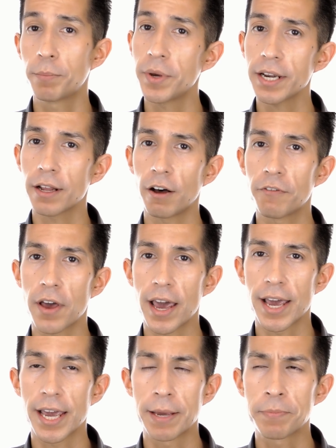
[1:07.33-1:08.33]
a bit of
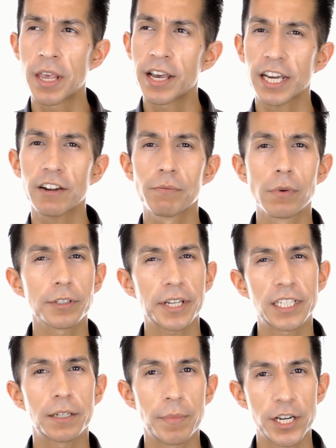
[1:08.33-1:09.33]
a kind of
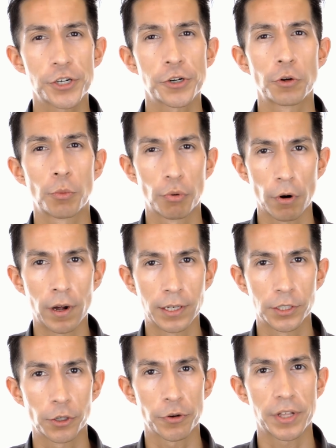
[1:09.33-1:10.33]
multi-dimensional
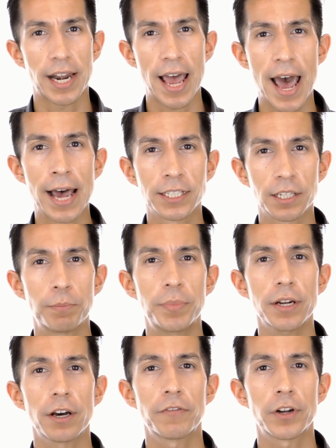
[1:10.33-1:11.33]
bronzer that adds a
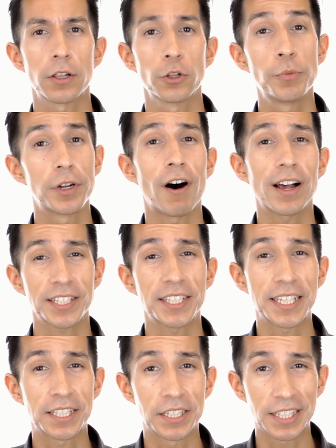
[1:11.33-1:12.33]
bit of an
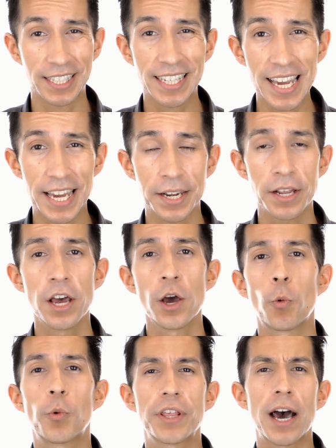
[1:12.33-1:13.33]
luminosity to skin
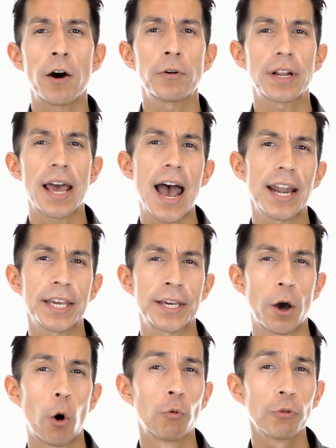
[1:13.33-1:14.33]
without
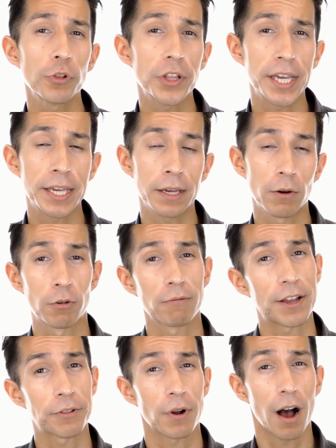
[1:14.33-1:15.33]
adding overly or
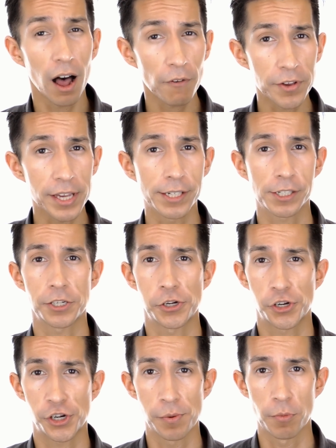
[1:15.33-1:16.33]
rather obvious
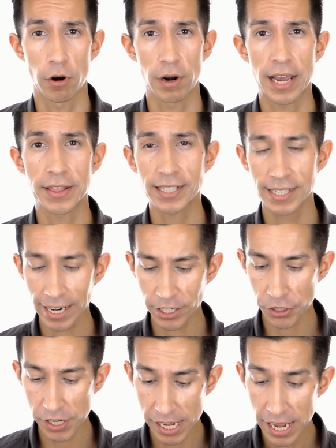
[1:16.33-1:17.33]
shimmer. And that's
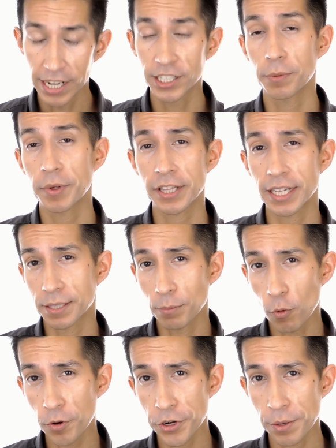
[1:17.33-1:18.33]
actually something that's
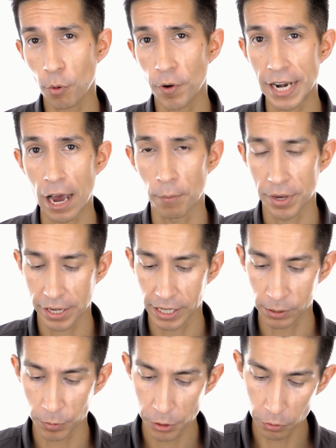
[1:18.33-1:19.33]
important to point out
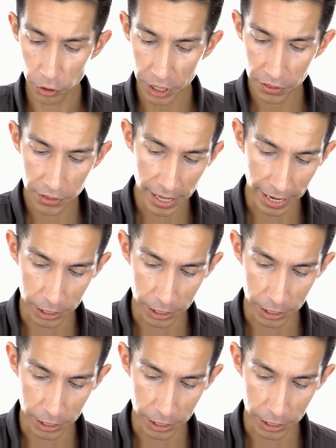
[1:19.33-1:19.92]
because when you look at the